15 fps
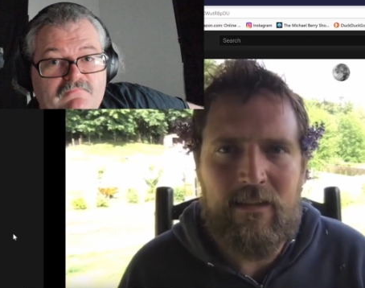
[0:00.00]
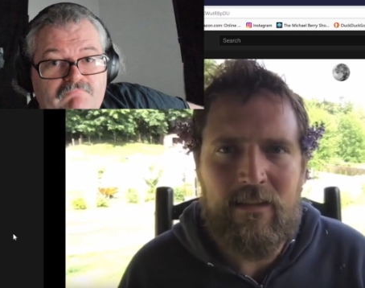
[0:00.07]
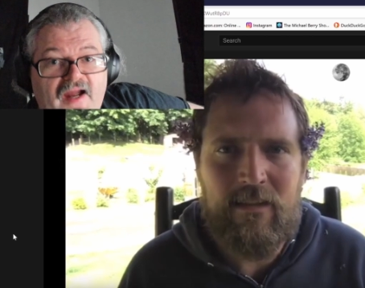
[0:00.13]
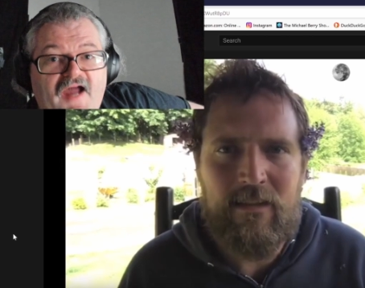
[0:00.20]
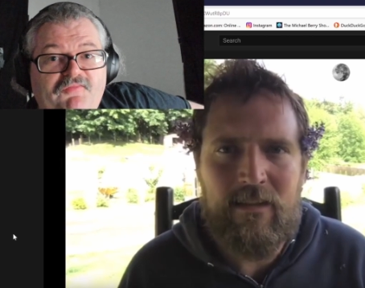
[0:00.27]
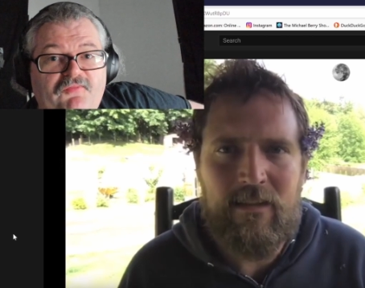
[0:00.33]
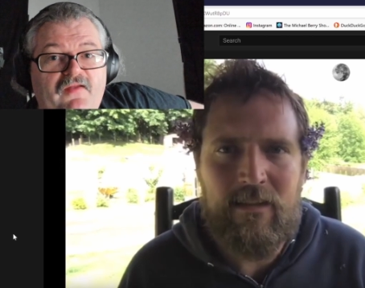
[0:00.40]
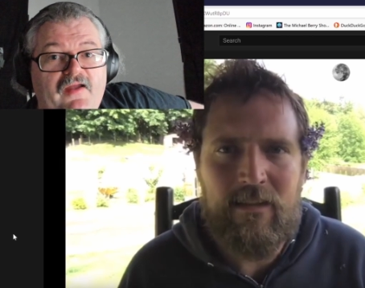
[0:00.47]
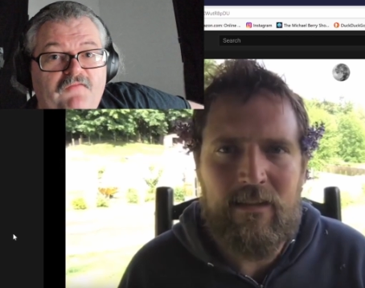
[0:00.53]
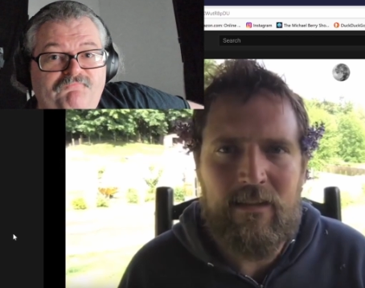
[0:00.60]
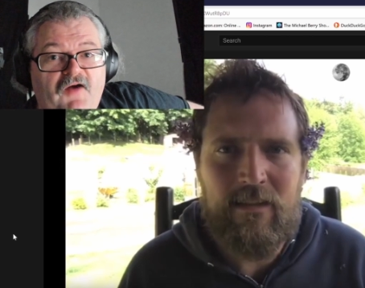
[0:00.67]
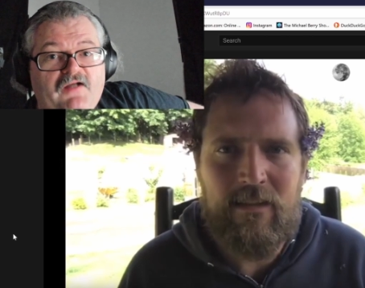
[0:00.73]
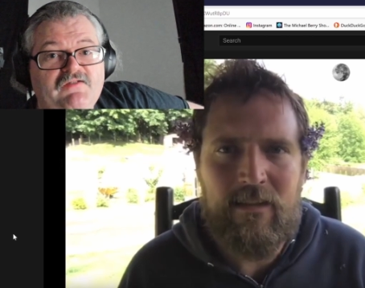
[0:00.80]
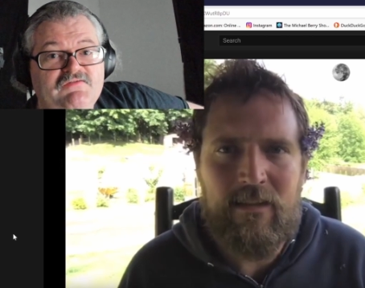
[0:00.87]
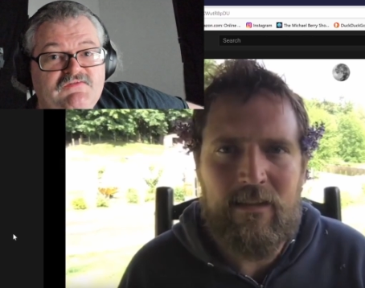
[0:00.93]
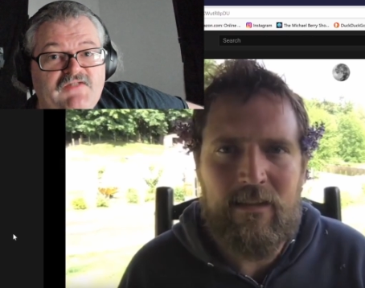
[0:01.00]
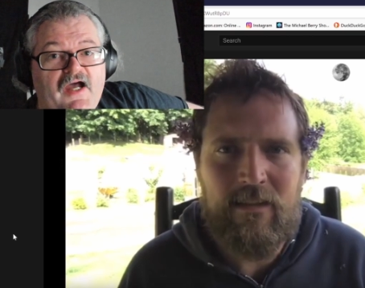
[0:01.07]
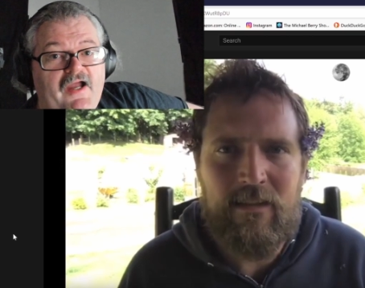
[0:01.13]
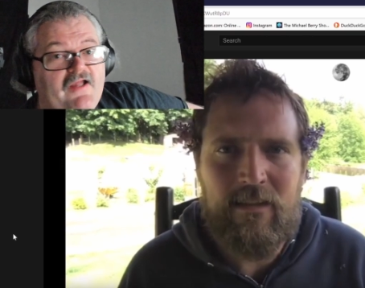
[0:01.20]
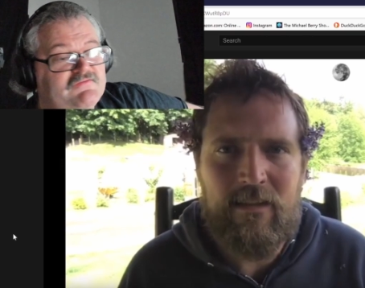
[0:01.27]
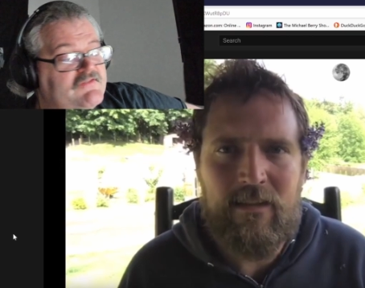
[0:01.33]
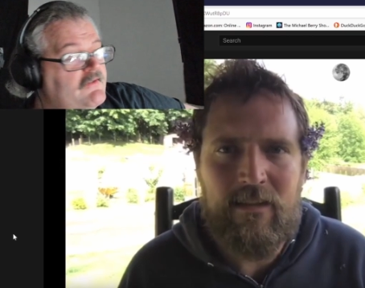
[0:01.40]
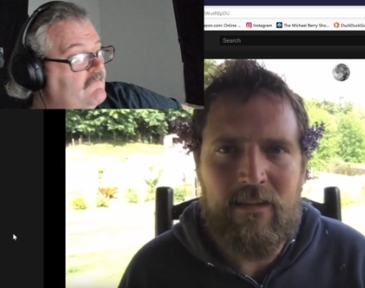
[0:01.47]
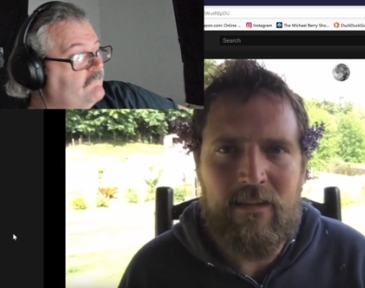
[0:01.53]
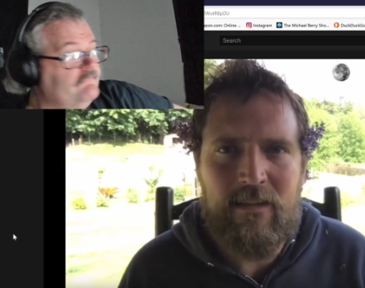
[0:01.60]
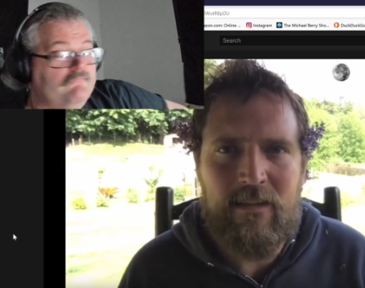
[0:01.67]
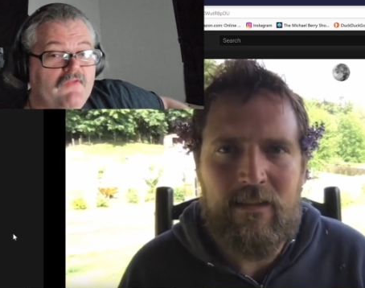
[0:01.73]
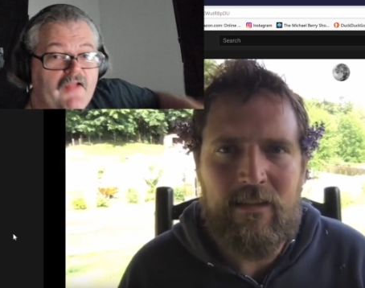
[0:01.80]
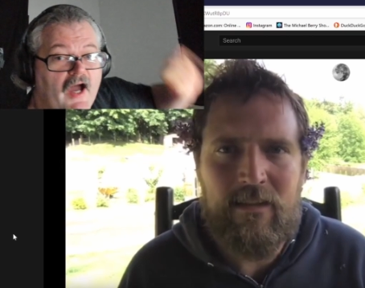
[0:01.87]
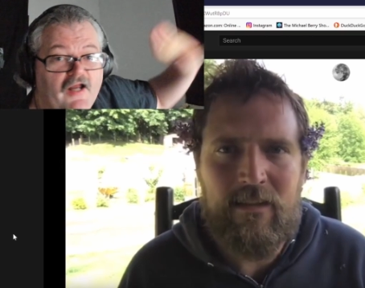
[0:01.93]
Speaker 1: math and fucking science.
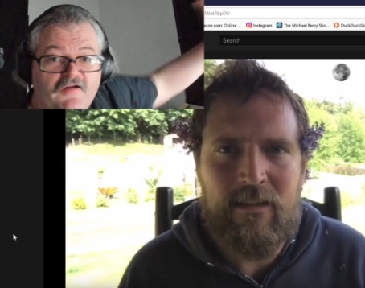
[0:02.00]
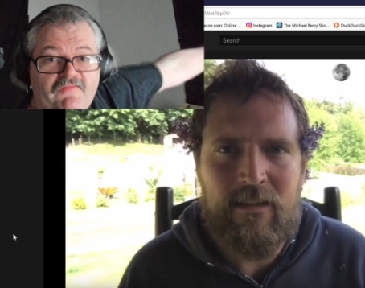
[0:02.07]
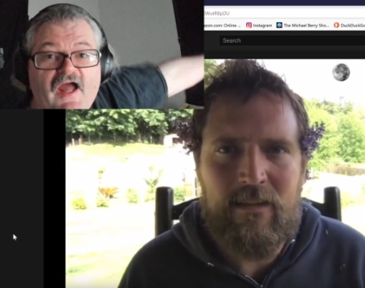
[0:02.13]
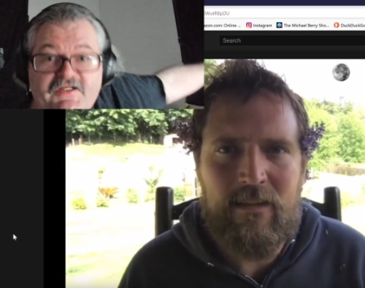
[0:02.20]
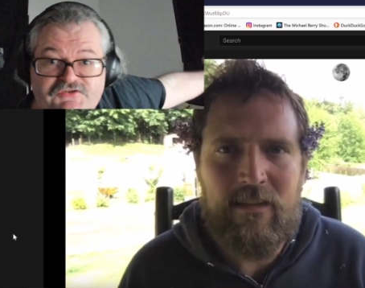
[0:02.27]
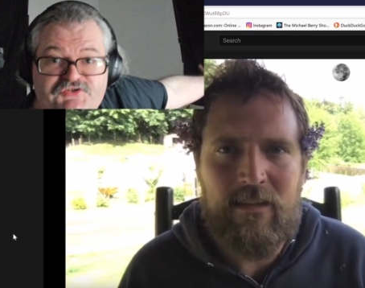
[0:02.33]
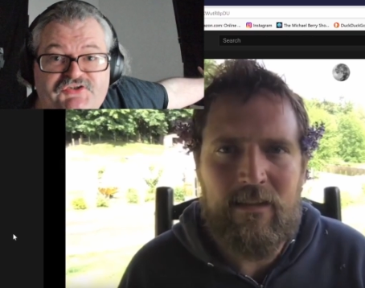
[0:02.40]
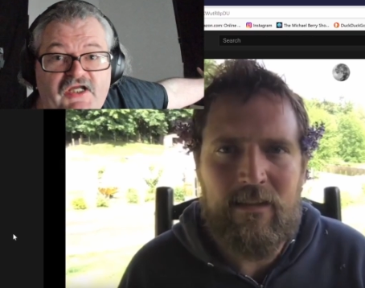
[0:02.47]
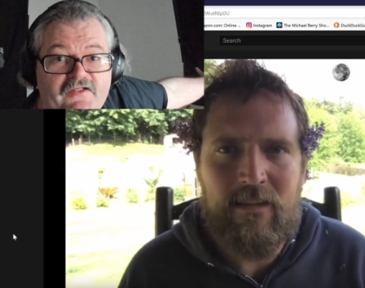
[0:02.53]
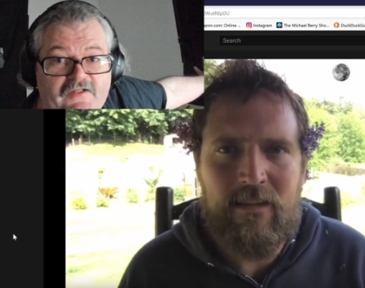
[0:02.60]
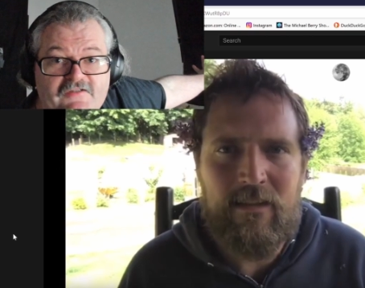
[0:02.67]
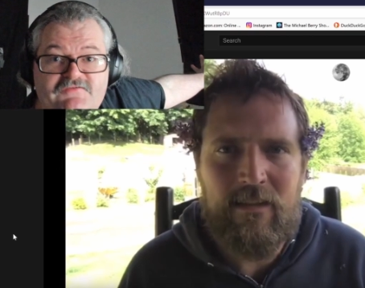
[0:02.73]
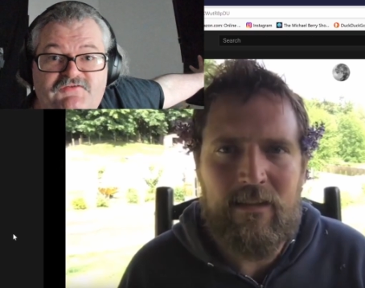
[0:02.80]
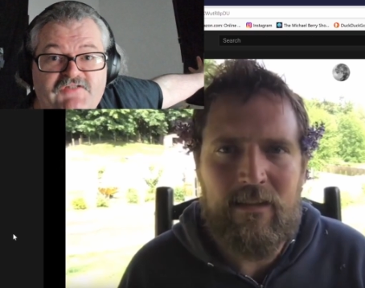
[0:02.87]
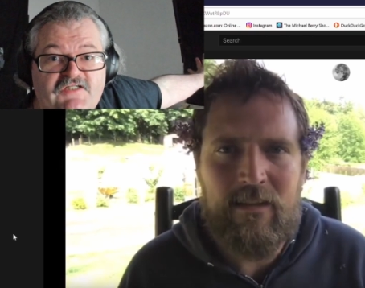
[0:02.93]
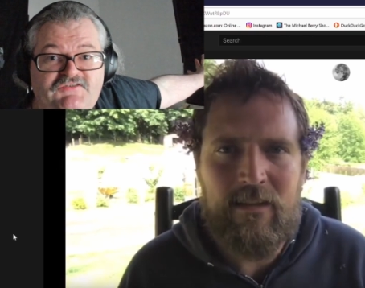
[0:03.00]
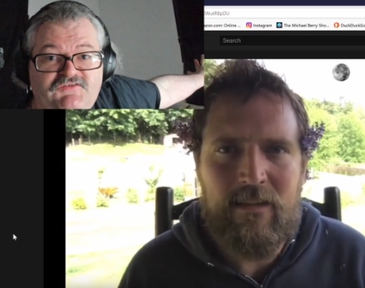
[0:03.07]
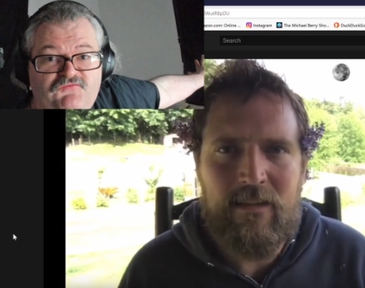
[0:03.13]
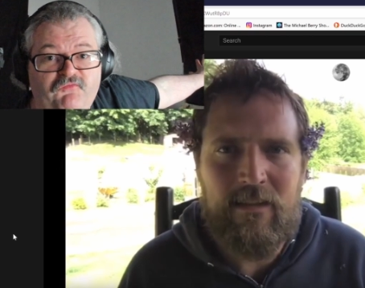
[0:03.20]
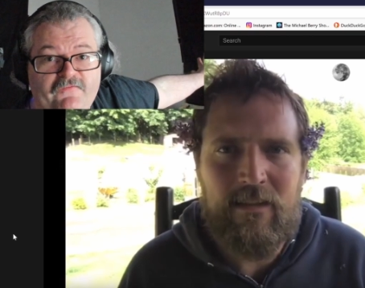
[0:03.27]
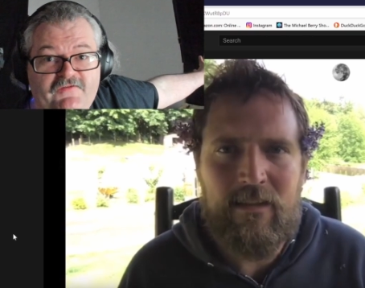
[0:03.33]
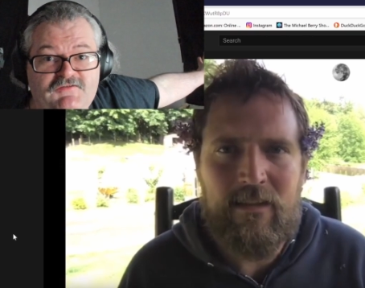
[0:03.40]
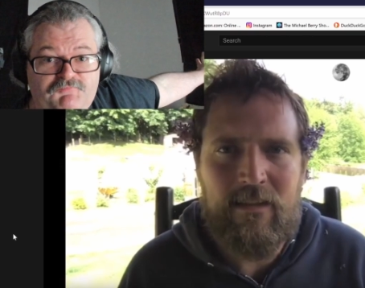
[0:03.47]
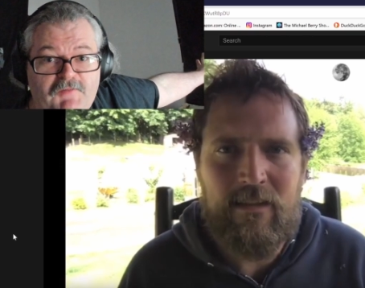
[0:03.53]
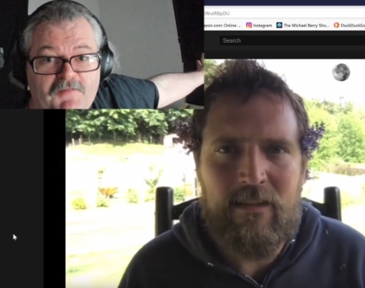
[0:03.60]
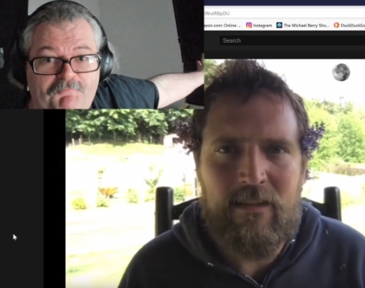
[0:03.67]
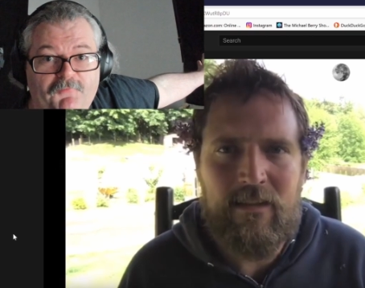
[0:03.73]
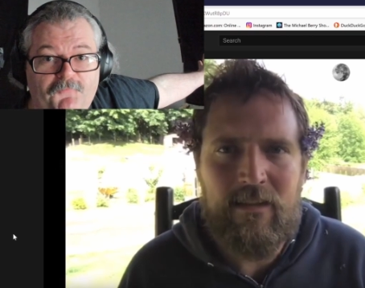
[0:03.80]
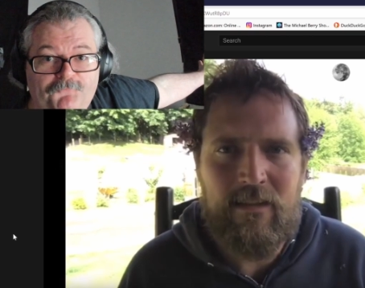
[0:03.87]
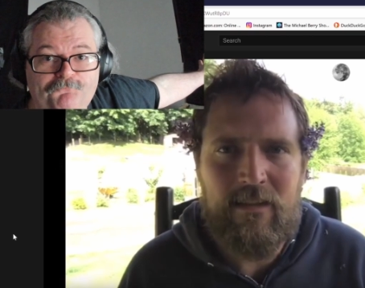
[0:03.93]
None of that shit exists for these
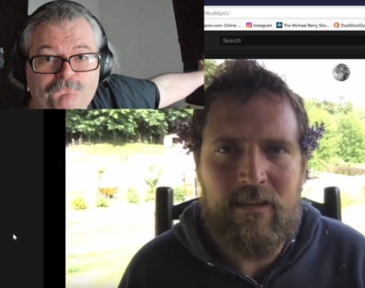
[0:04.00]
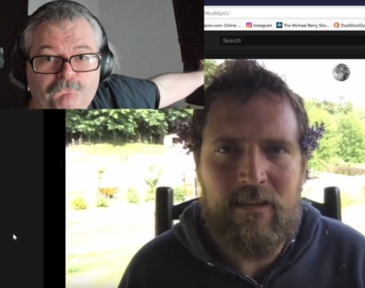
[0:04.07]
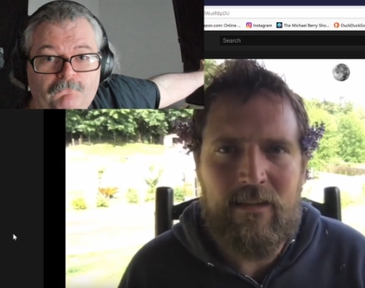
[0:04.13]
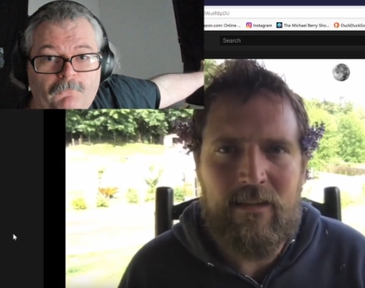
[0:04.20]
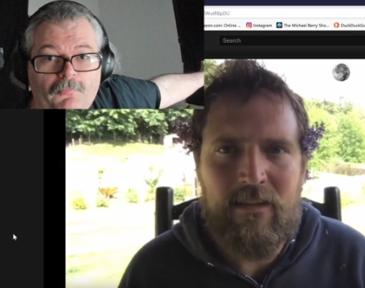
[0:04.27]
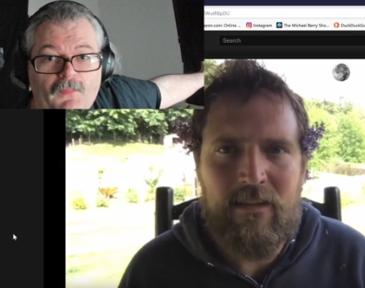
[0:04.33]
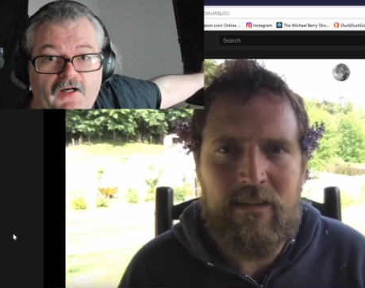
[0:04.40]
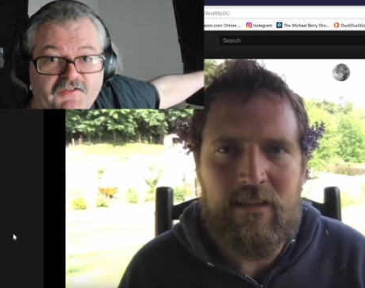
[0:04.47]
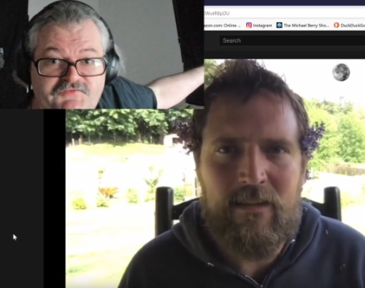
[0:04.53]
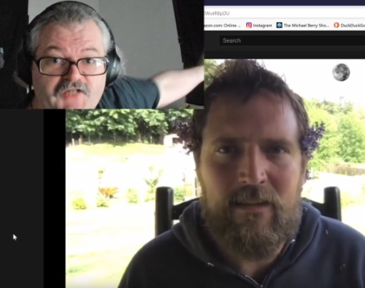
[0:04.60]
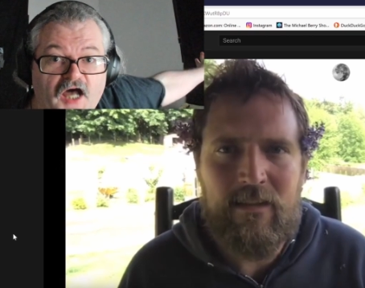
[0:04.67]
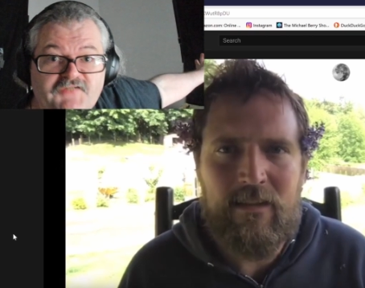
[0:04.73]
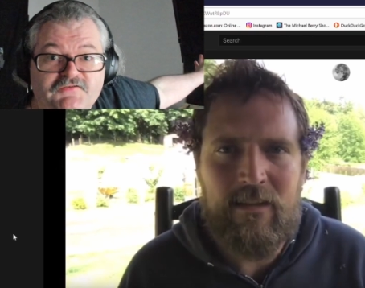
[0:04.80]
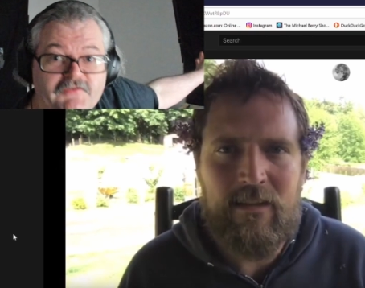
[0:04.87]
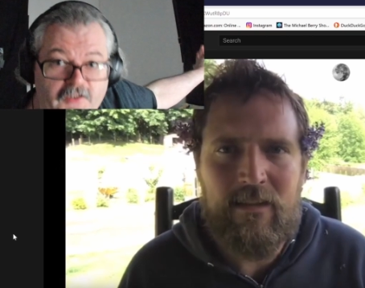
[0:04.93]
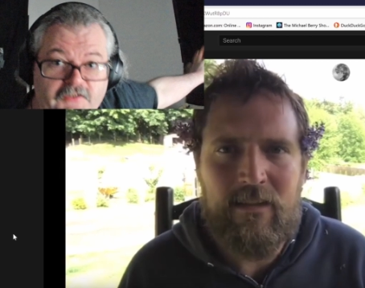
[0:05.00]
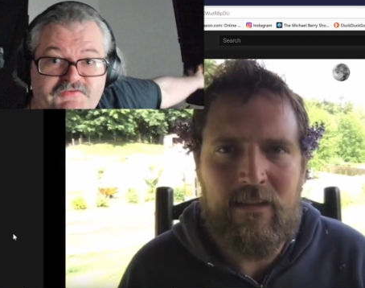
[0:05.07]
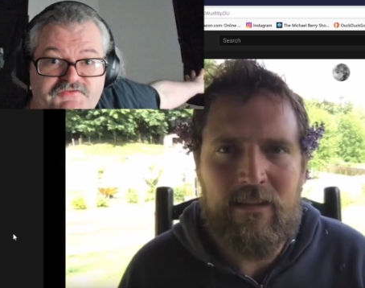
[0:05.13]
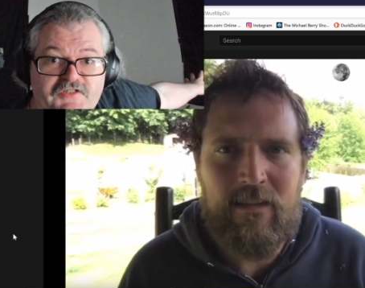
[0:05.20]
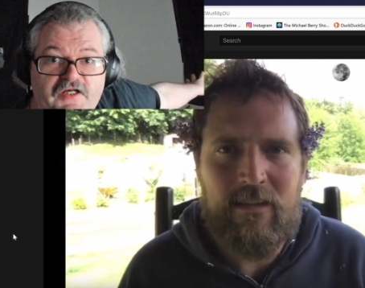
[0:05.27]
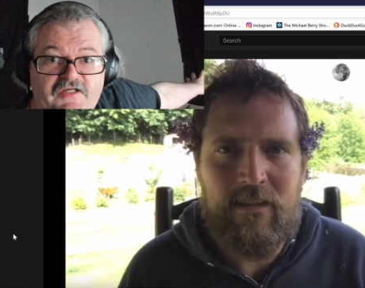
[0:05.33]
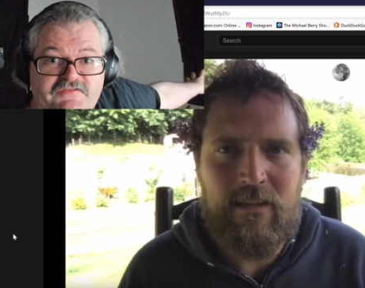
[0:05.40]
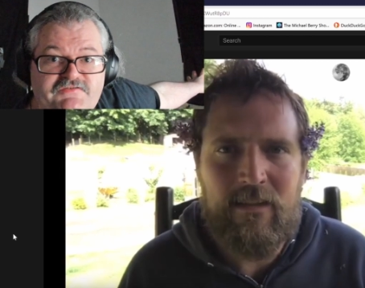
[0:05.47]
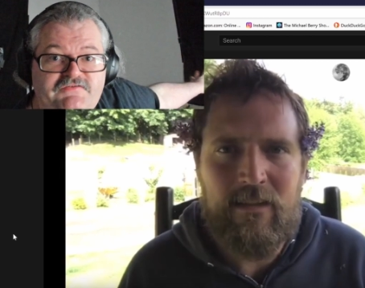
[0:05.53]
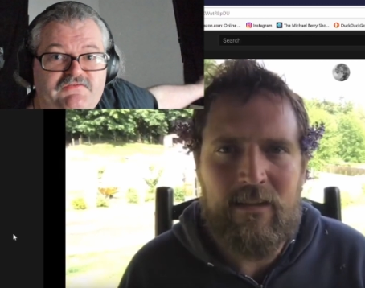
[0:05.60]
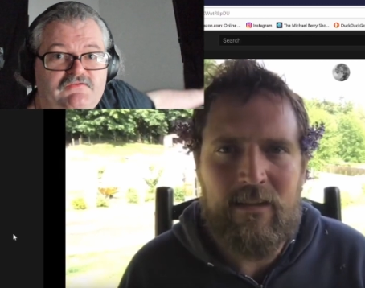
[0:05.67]
people. It doesn't exist